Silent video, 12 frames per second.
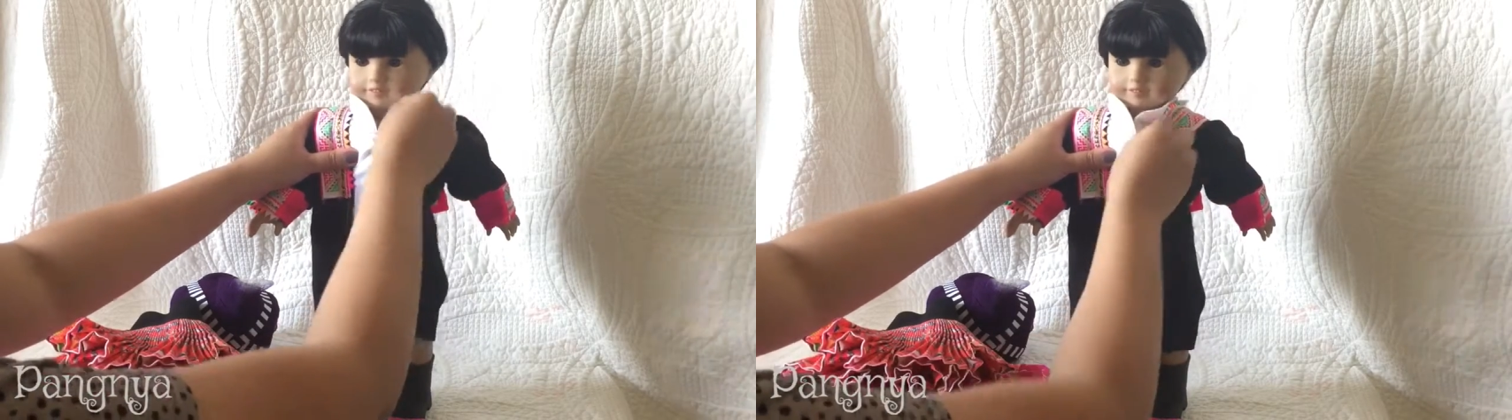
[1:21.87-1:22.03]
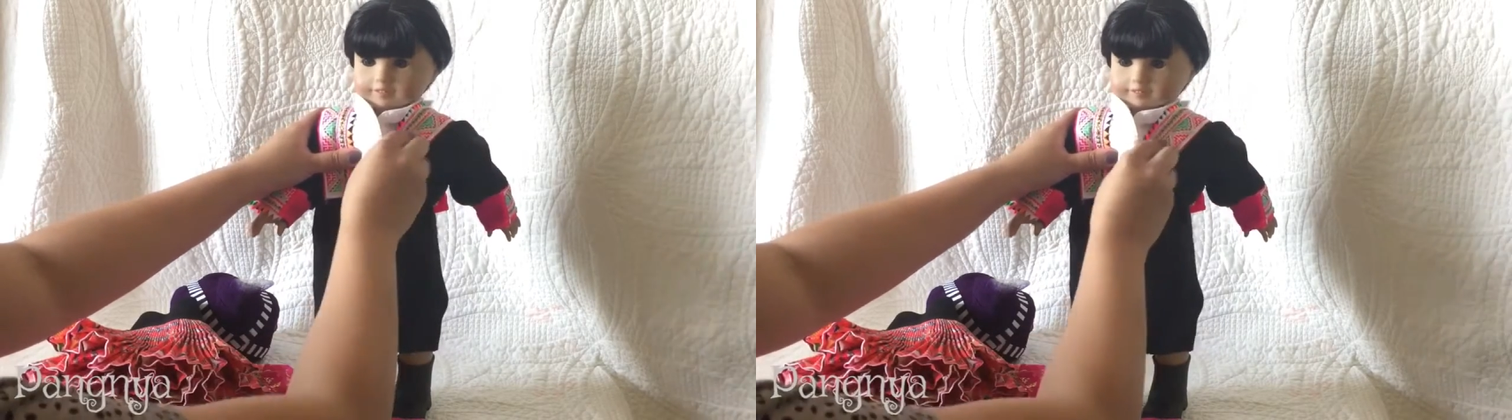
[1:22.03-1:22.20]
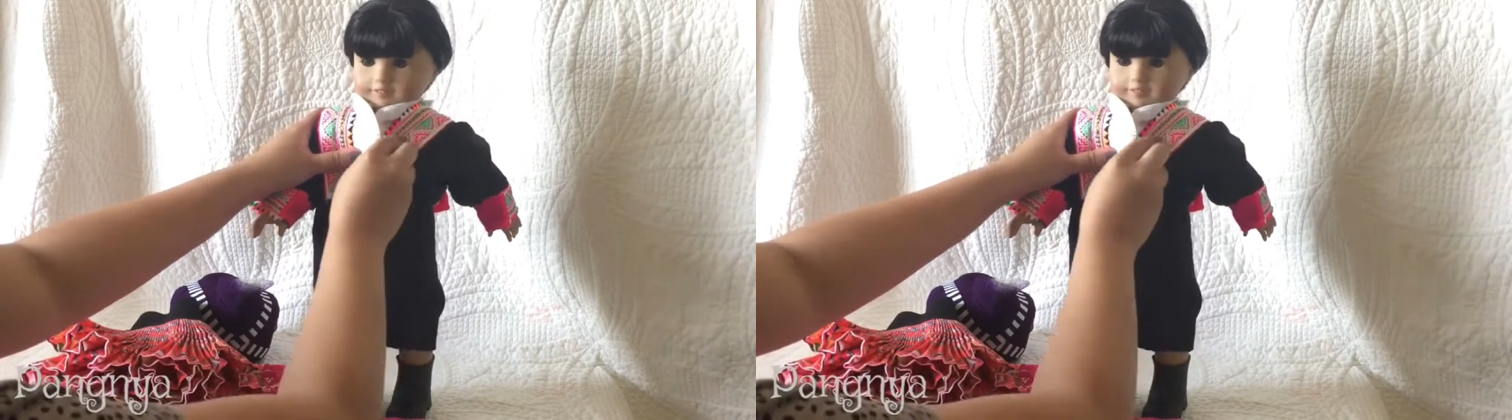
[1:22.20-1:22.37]
a
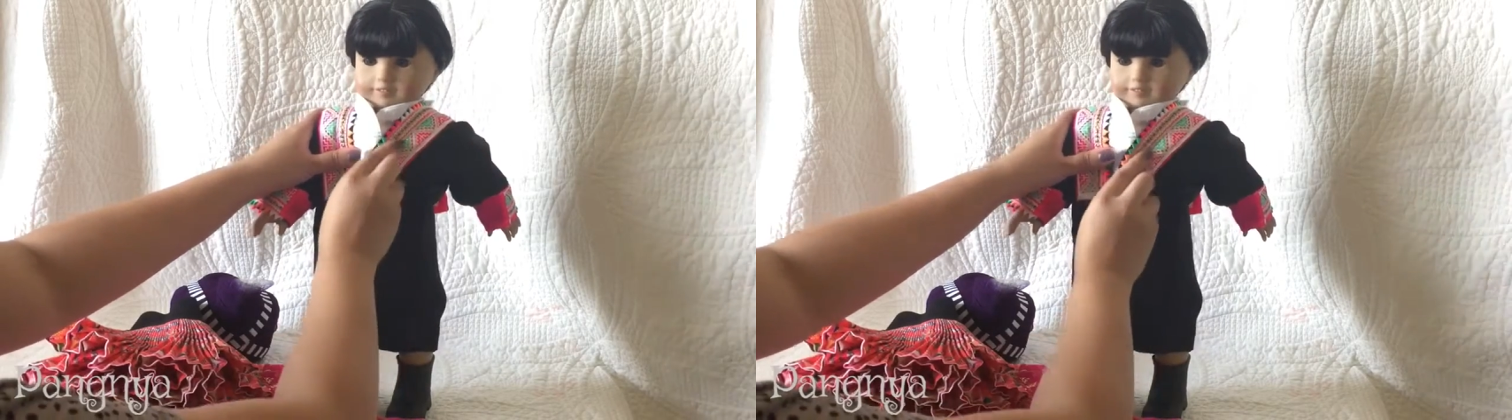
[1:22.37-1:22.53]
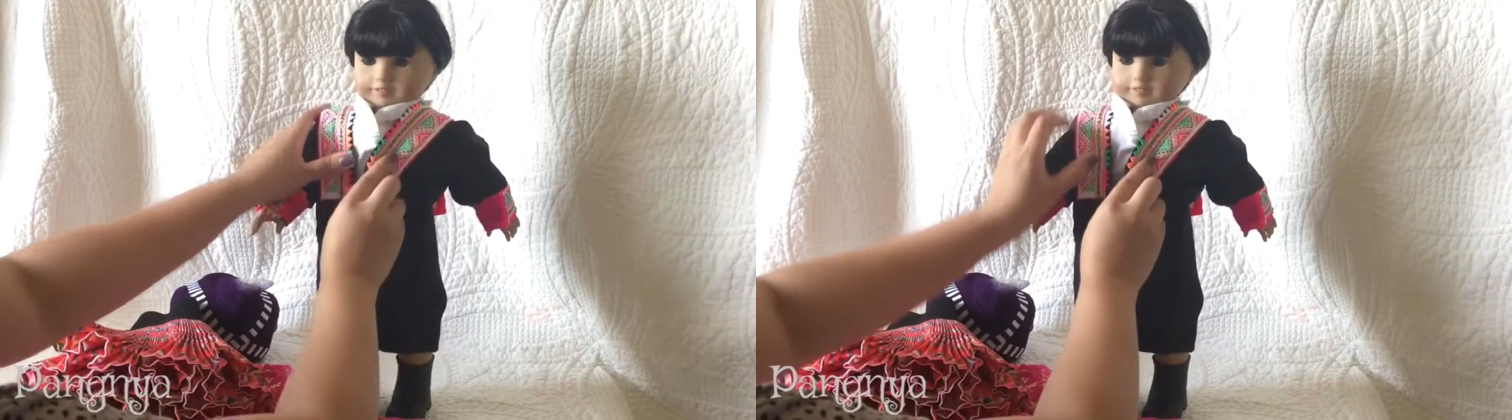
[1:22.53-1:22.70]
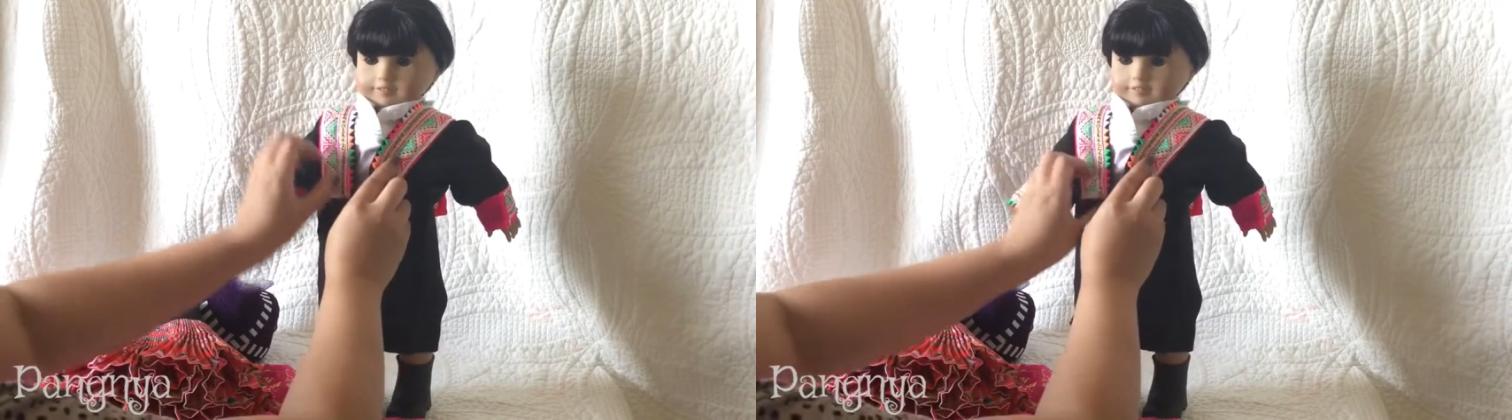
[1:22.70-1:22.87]
Hmong
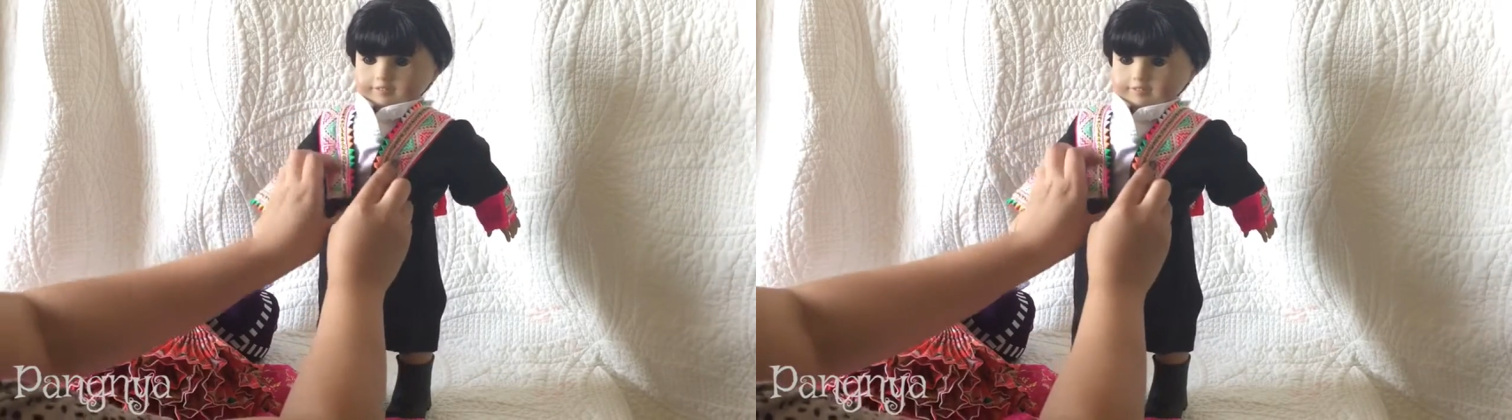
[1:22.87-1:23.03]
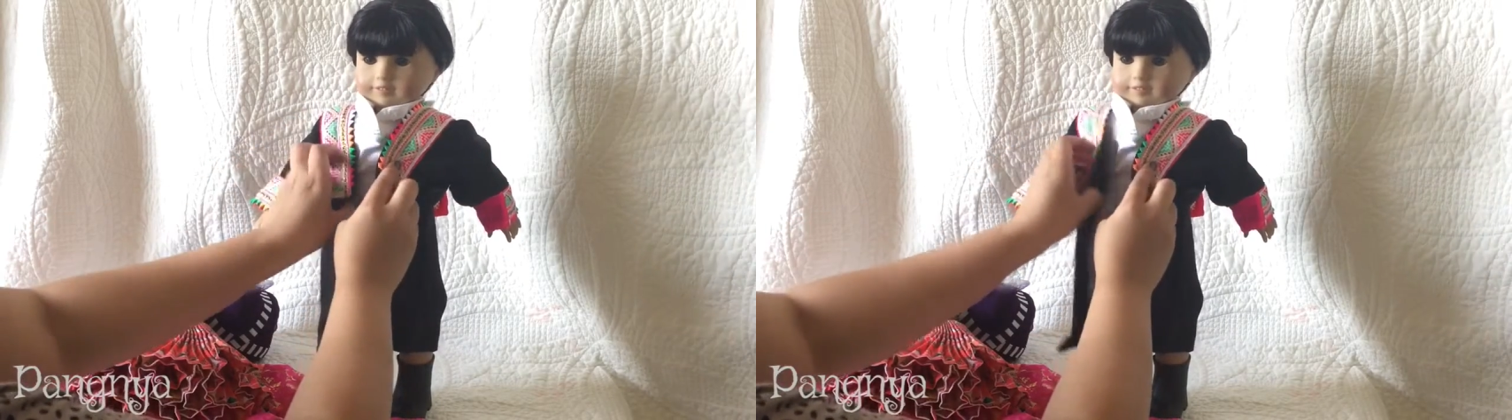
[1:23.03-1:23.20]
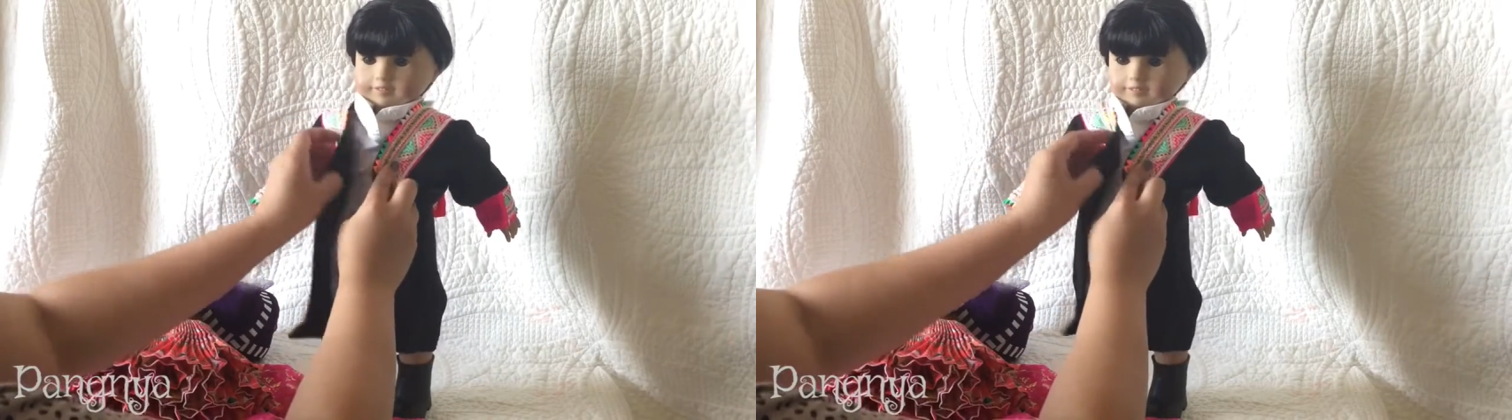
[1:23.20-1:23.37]
American
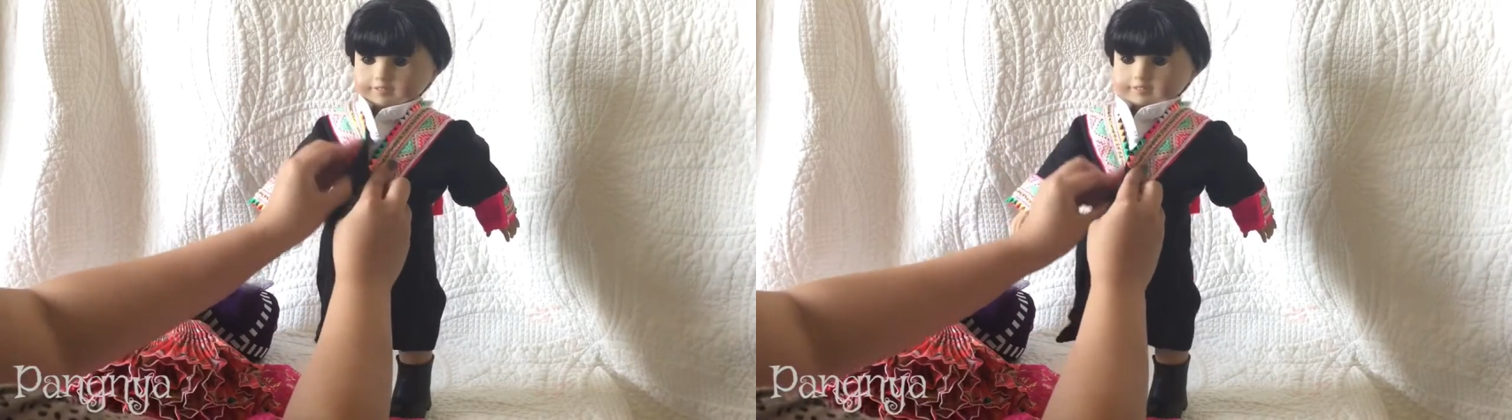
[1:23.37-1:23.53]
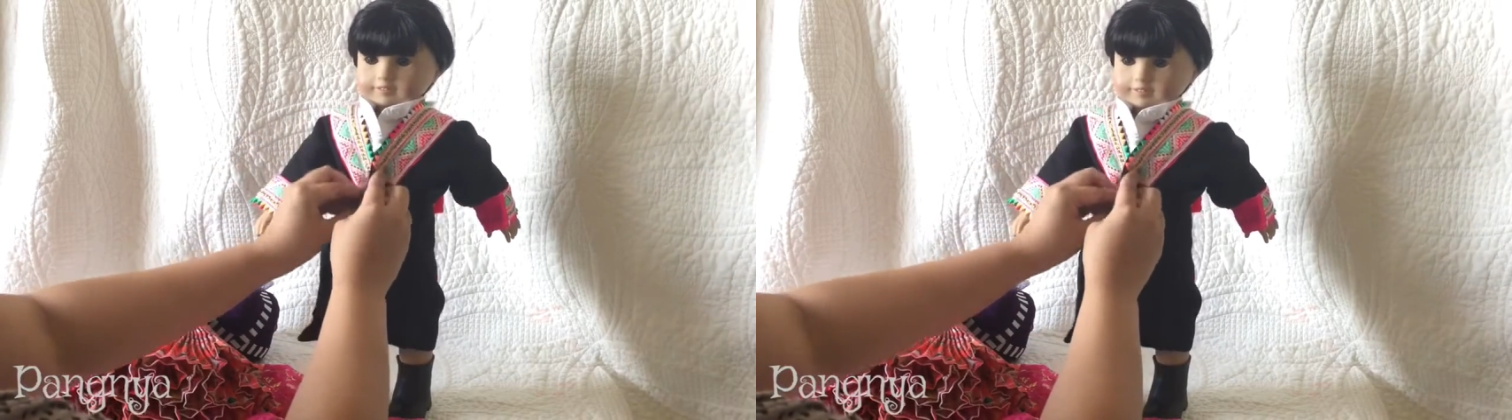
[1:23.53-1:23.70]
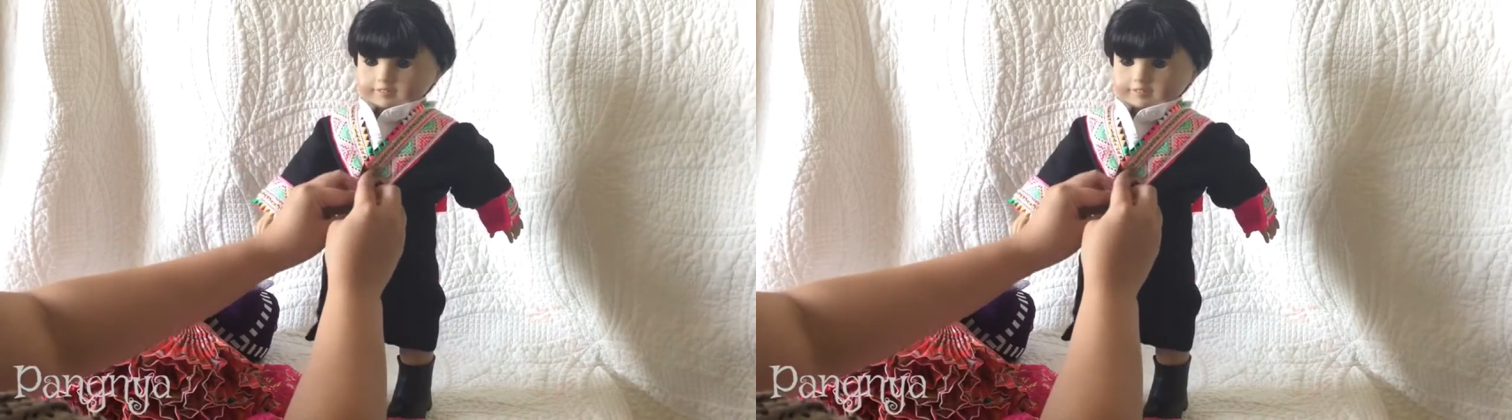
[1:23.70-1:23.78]
Girl doll.